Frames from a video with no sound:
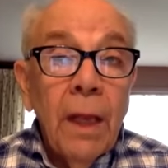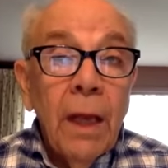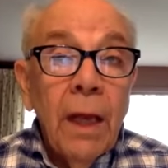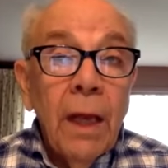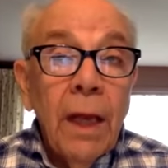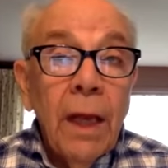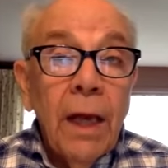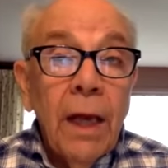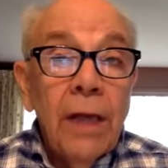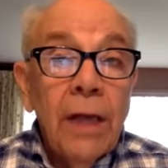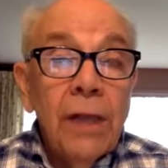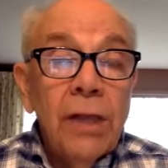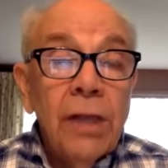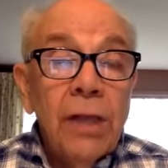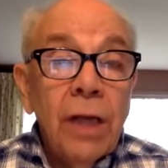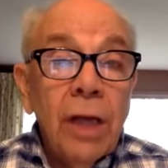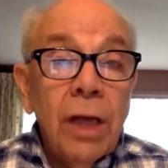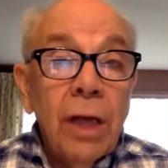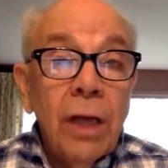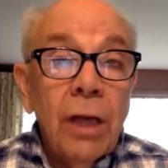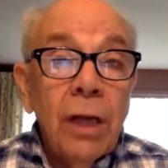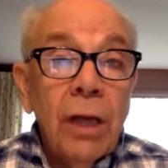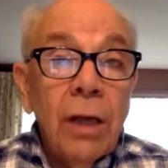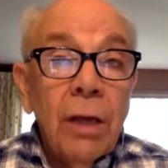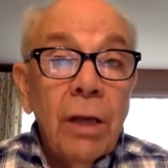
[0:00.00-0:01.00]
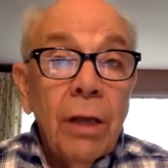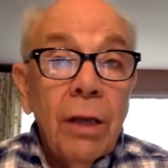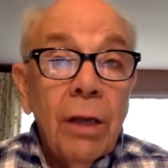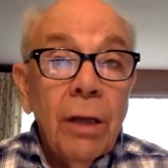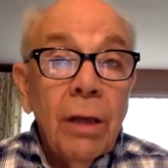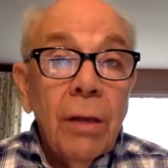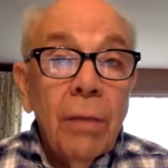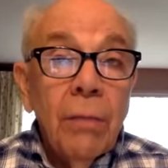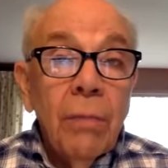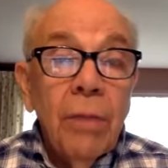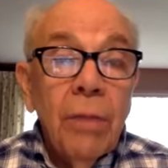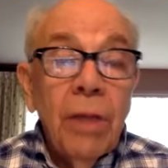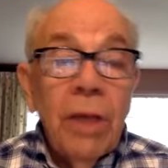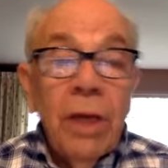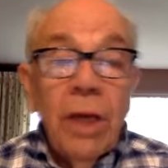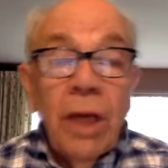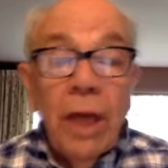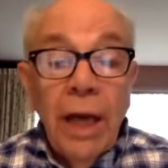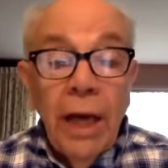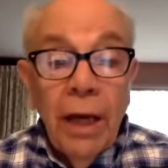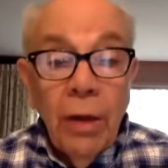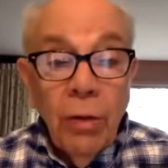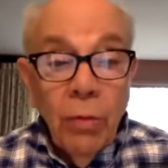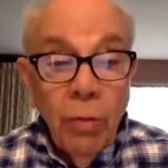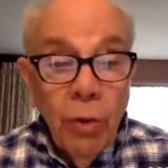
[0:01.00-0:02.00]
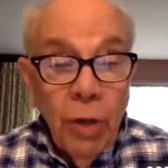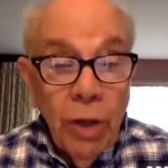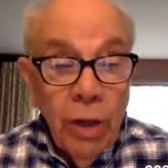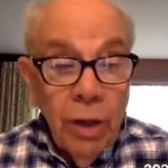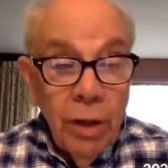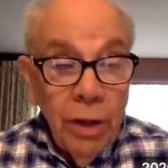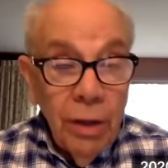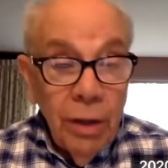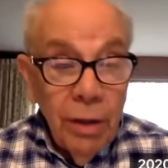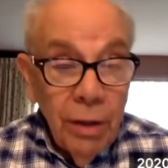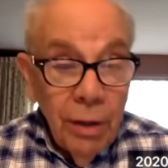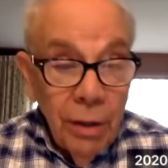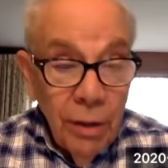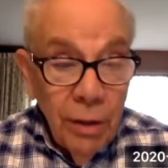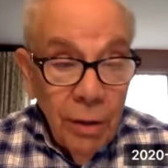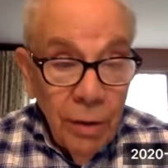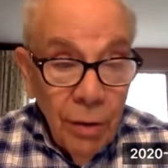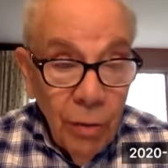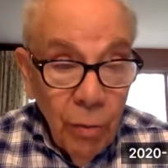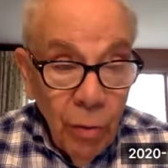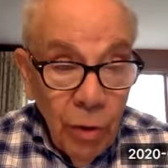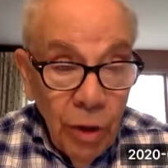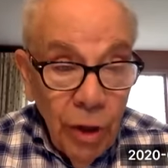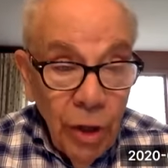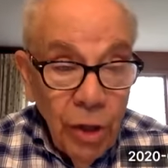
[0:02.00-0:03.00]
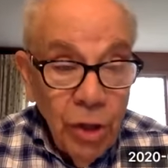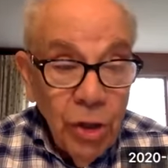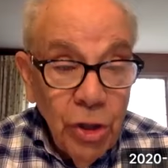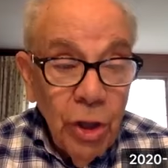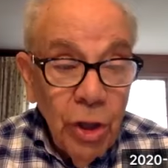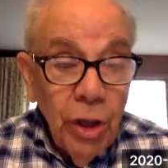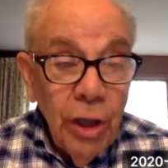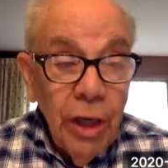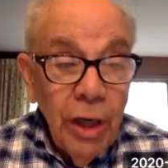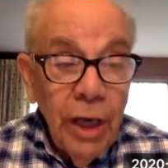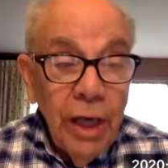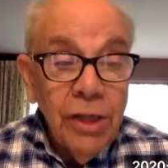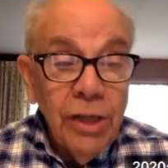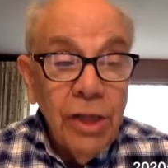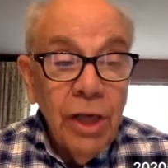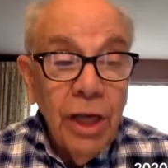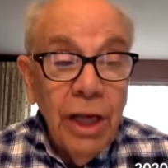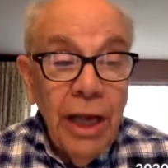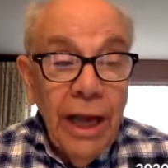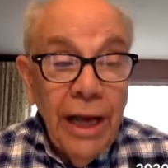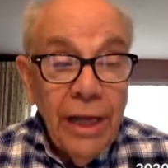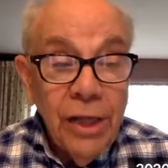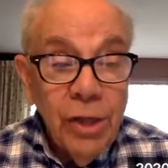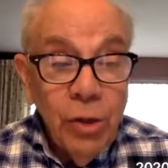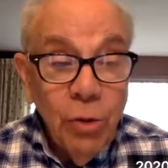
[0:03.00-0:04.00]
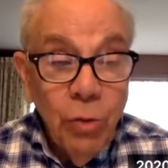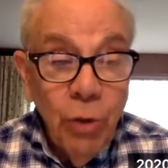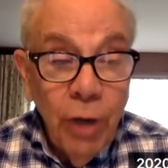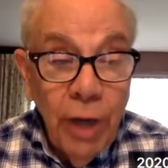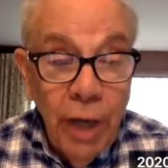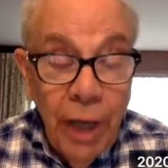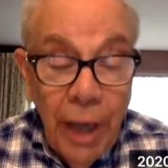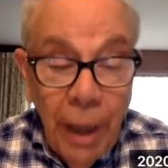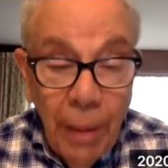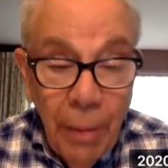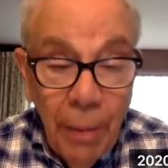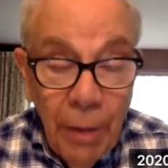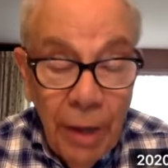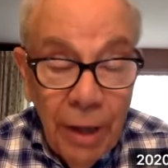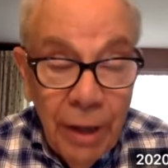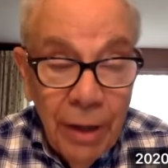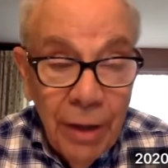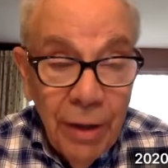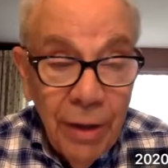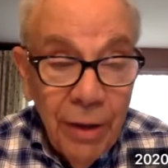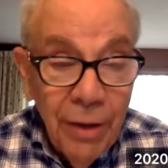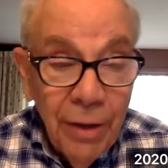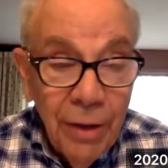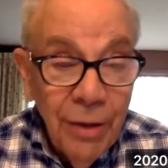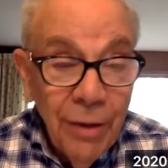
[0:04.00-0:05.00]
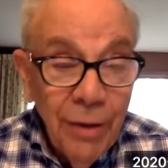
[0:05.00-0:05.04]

as a pediatric religion, as a gastronomic